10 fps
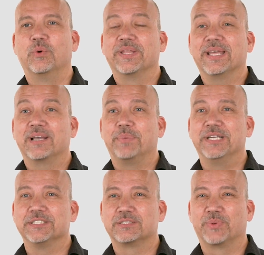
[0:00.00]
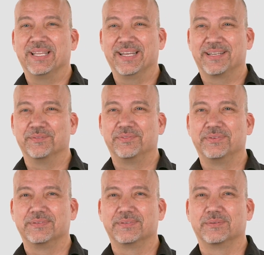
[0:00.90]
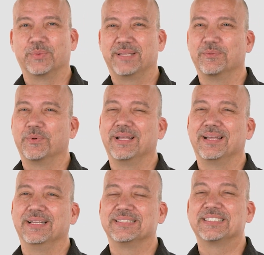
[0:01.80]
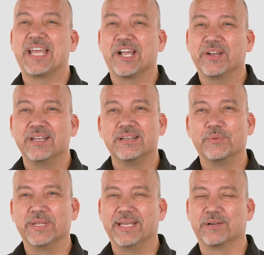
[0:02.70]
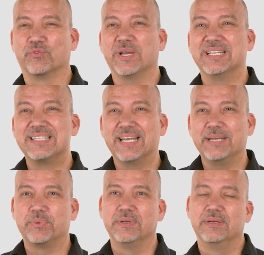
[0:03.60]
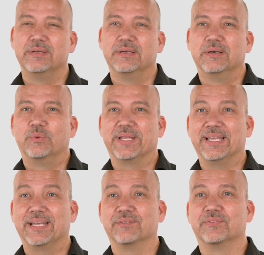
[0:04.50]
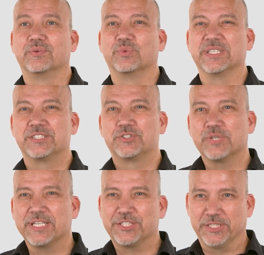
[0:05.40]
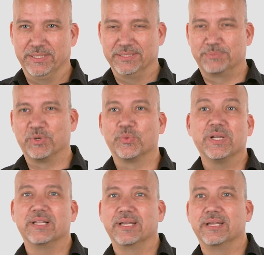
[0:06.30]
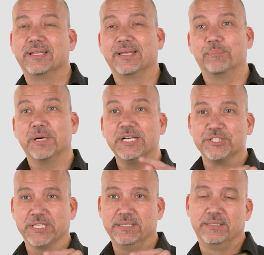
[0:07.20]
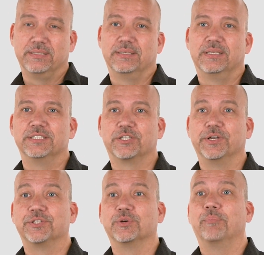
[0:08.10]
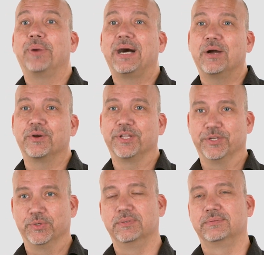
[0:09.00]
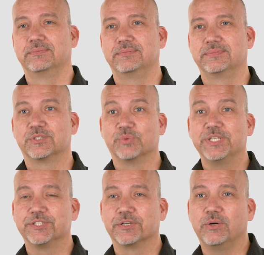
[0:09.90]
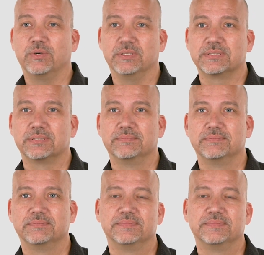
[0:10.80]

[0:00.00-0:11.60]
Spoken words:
When we think of budgets, it's scary, we think of red tape, we think of restrictions, but really, the budget is going to empower you to reach your goals.